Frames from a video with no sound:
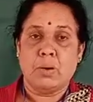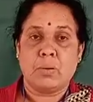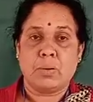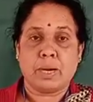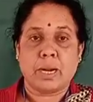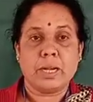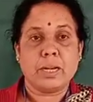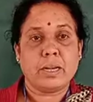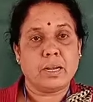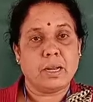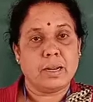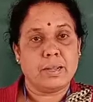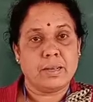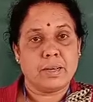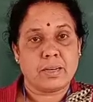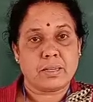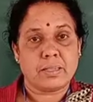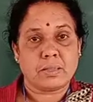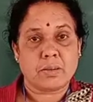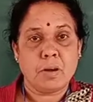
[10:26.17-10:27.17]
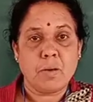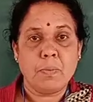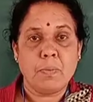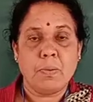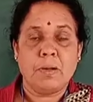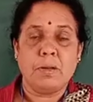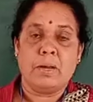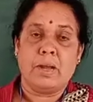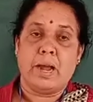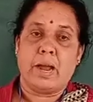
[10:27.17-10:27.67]
Okay, till here
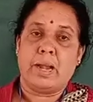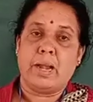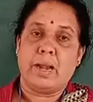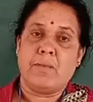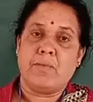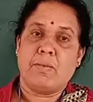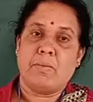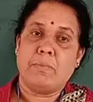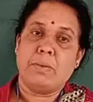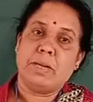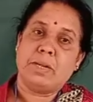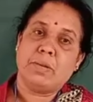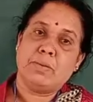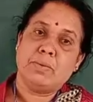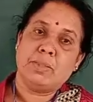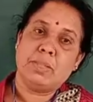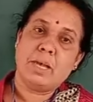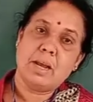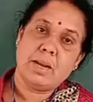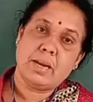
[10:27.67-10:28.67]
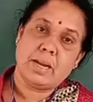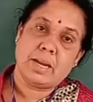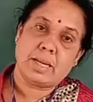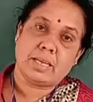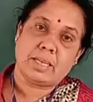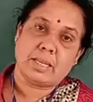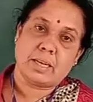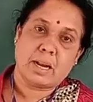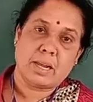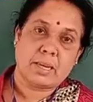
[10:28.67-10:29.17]
stop, and I will meet you in the
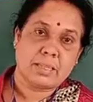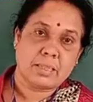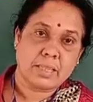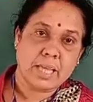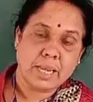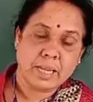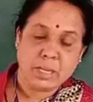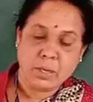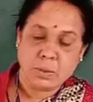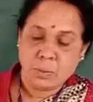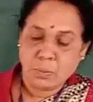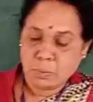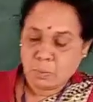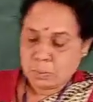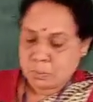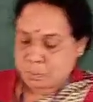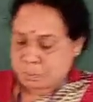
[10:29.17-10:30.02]
next class. Thank you.